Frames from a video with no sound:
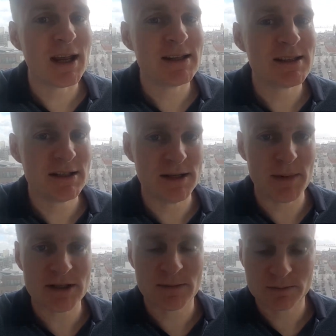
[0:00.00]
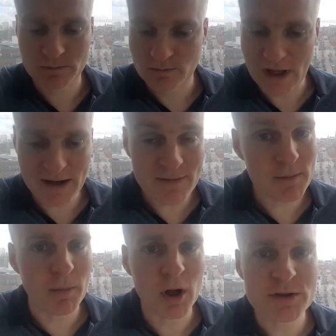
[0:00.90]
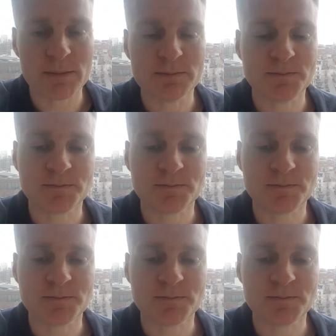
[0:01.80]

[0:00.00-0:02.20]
and Steemit. I never bought them.